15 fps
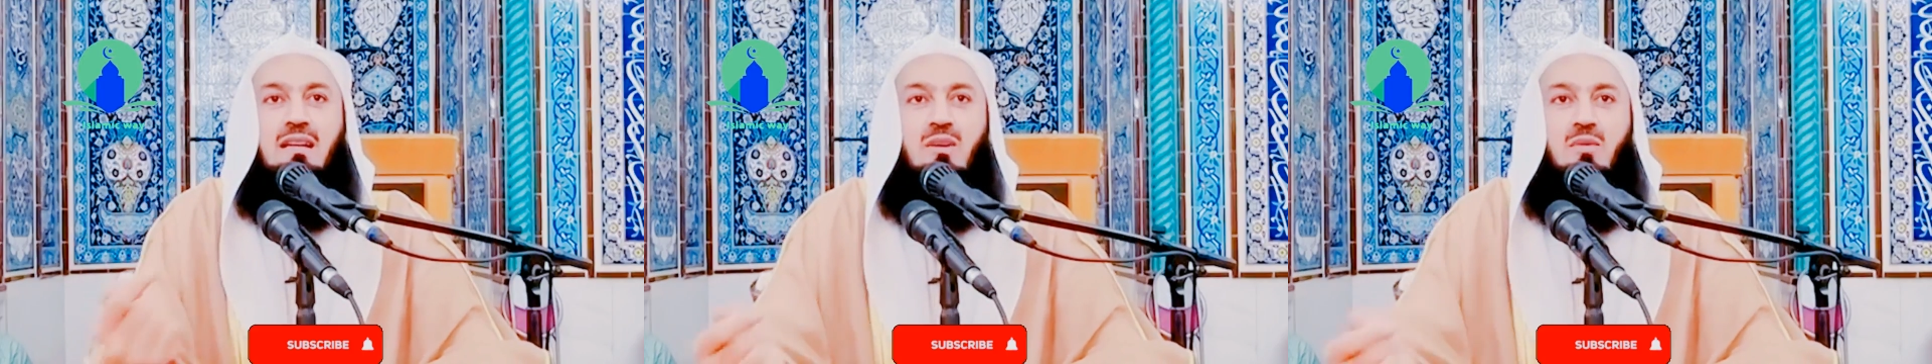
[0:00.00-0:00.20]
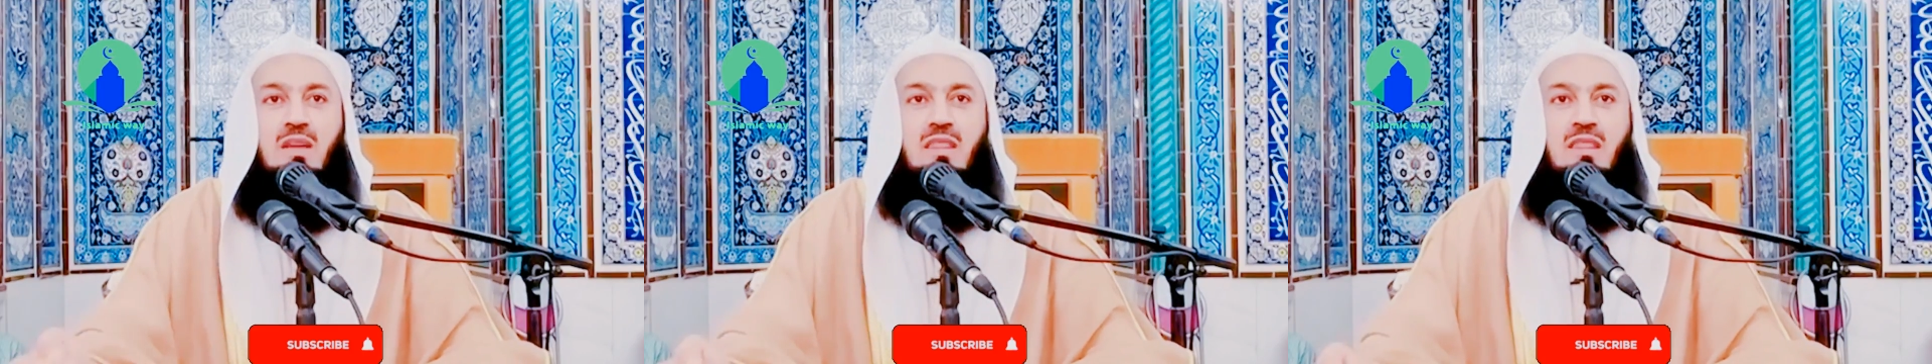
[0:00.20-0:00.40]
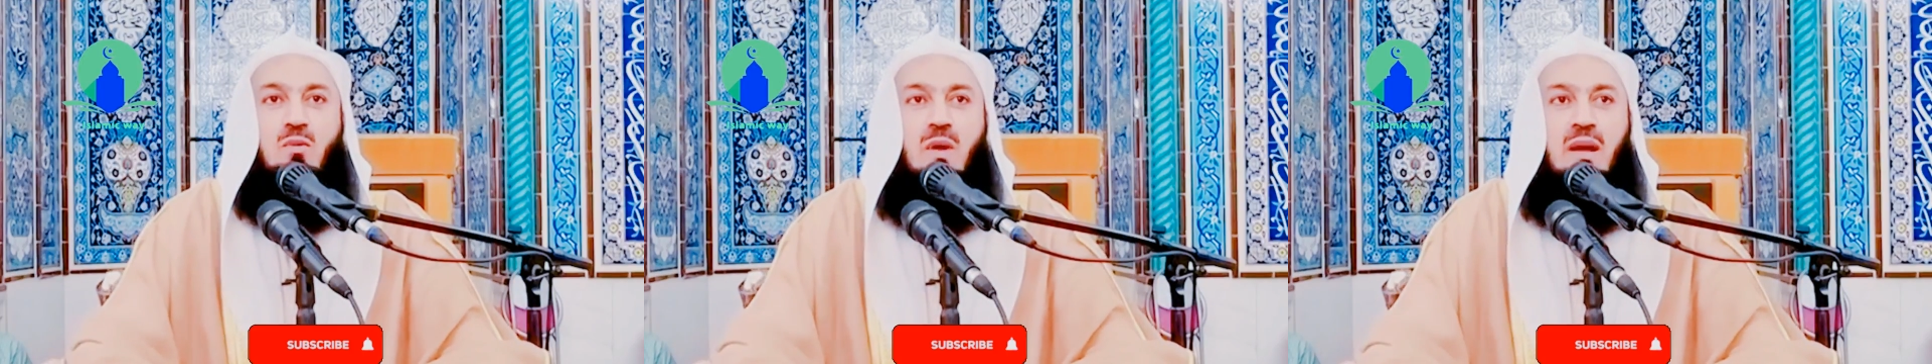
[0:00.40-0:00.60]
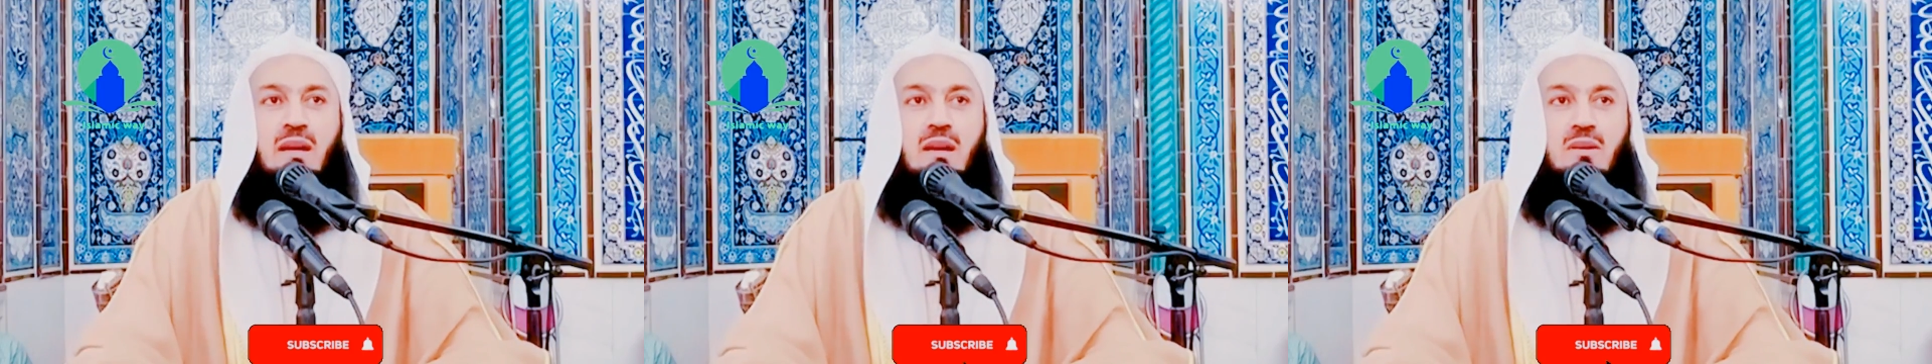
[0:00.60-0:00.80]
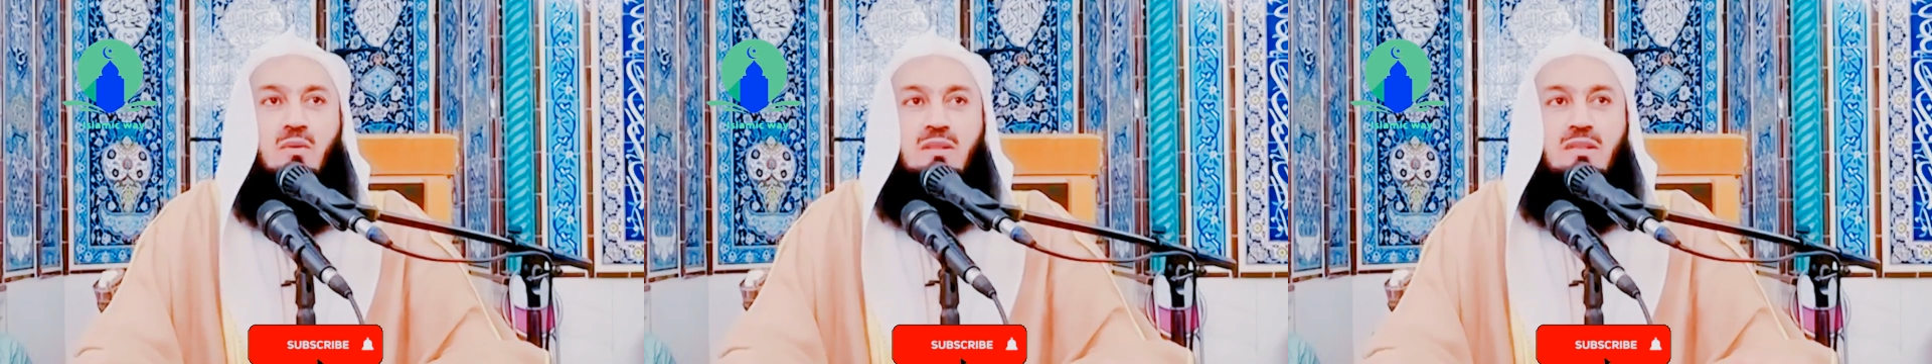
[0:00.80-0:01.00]
take away the
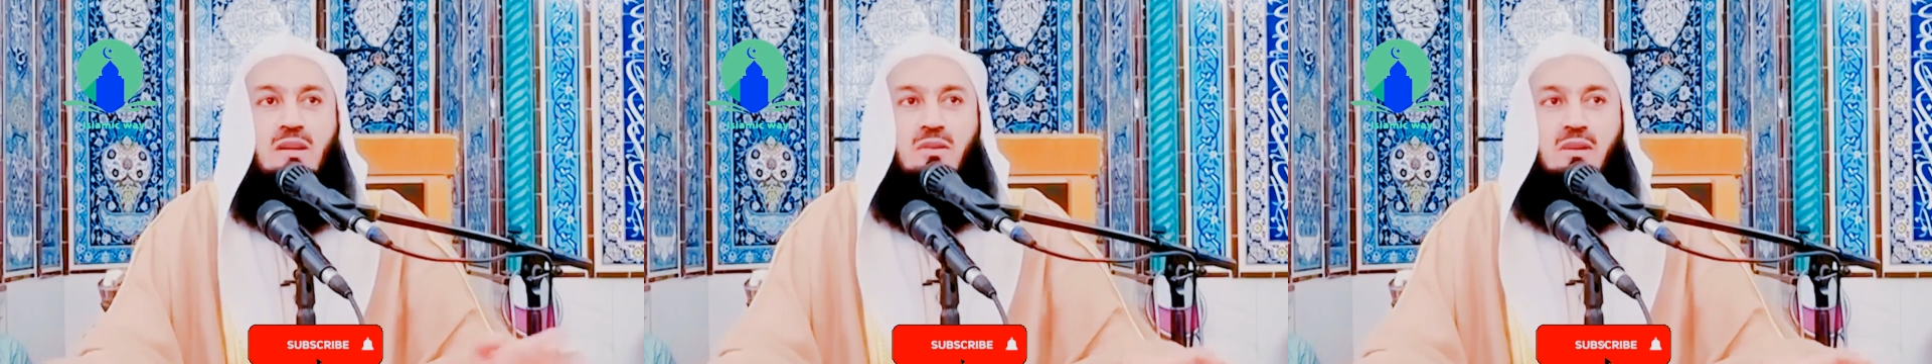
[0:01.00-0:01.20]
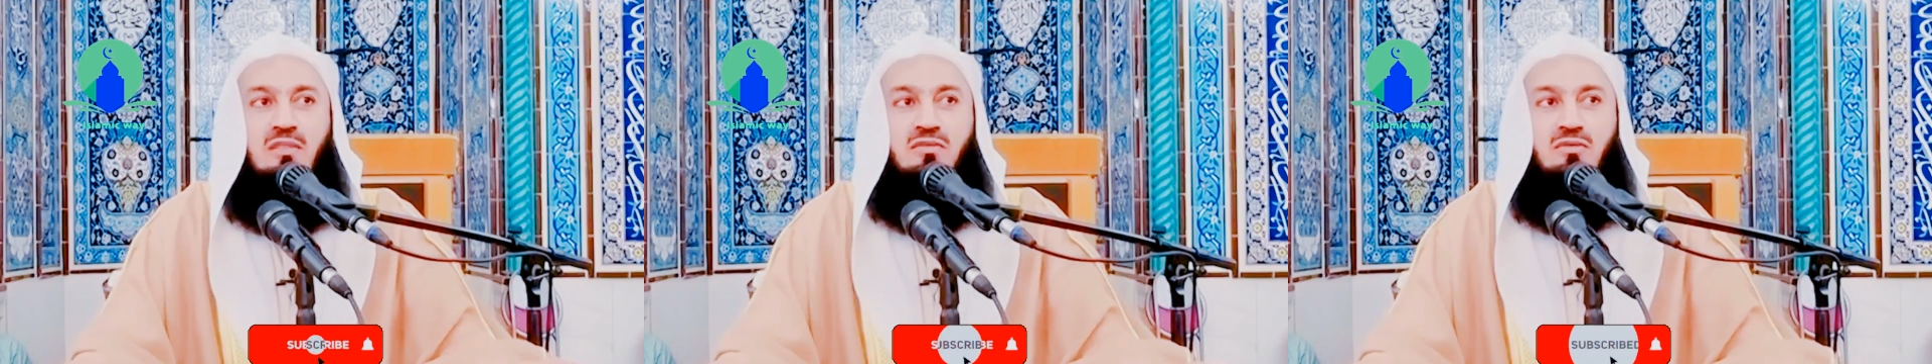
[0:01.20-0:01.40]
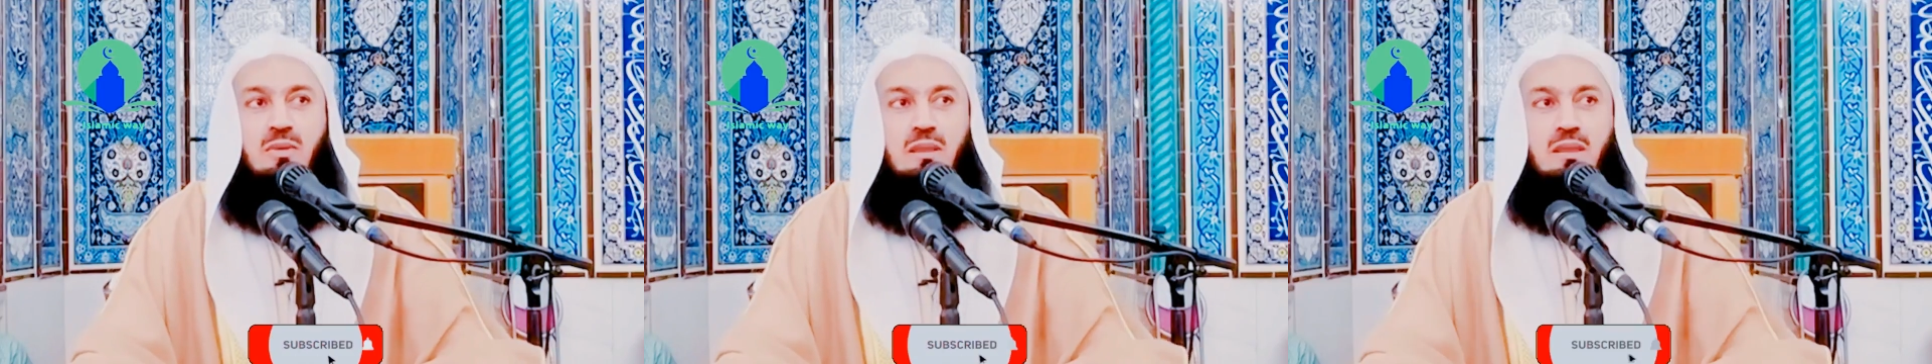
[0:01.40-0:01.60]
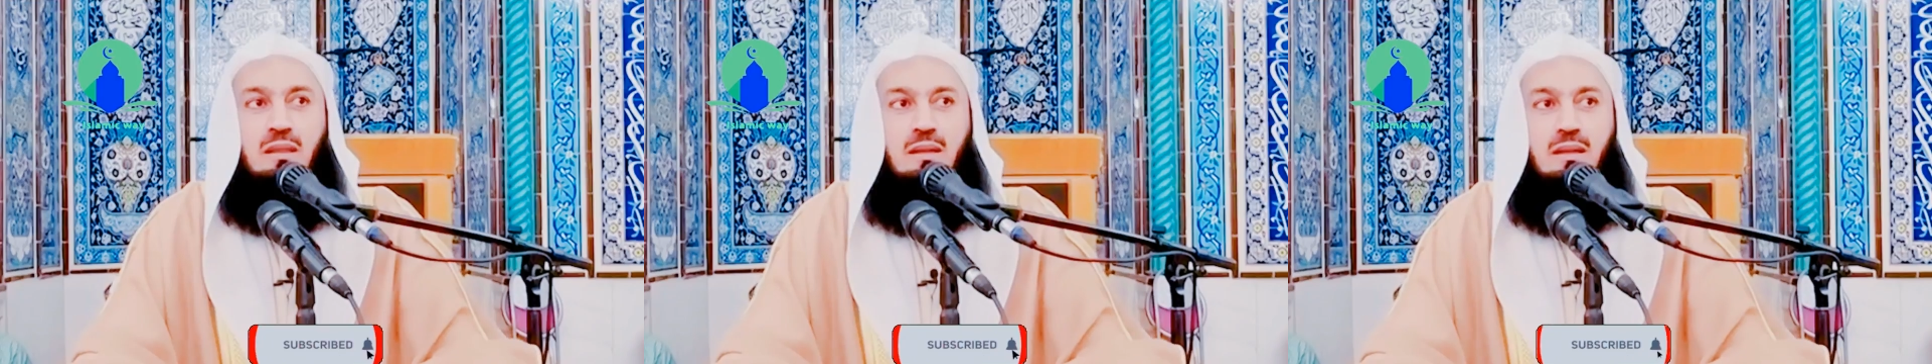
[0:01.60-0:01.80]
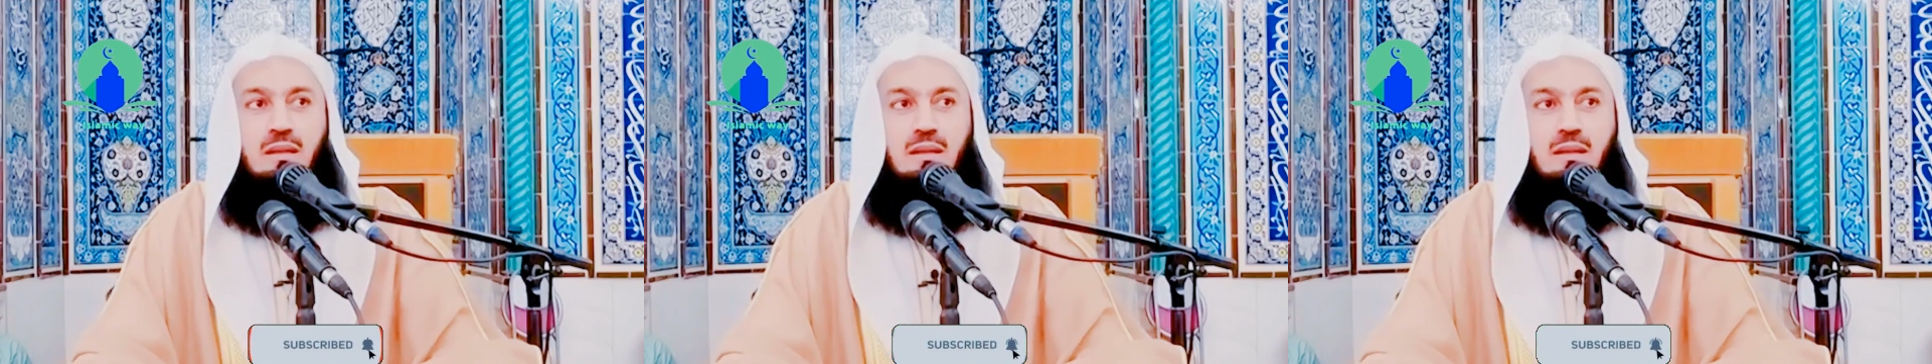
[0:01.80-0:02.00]
one. What are you left
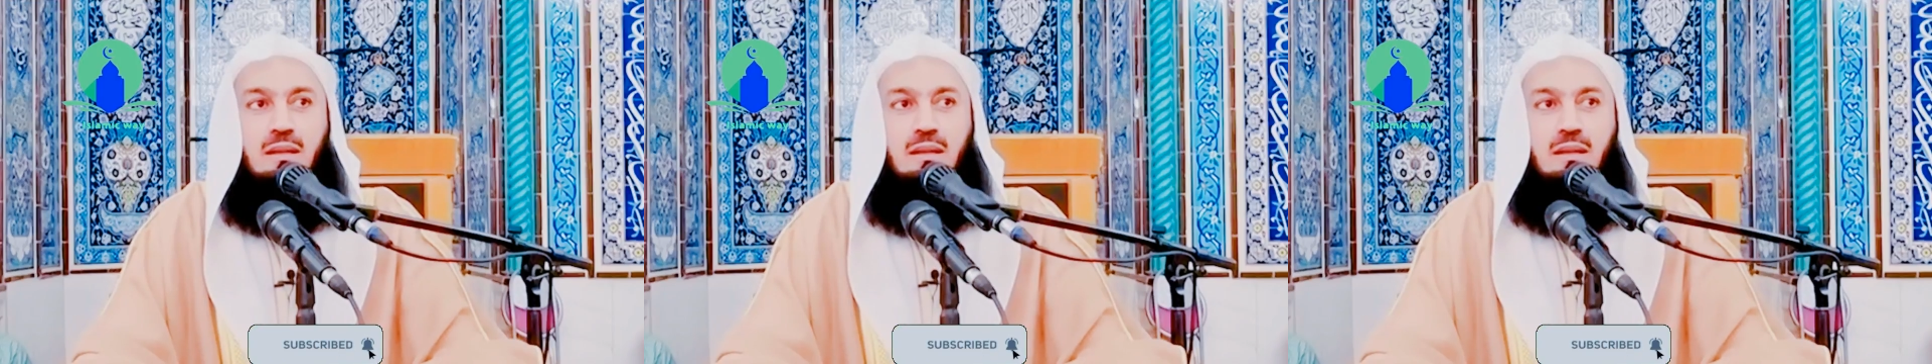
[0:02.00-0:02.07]
with?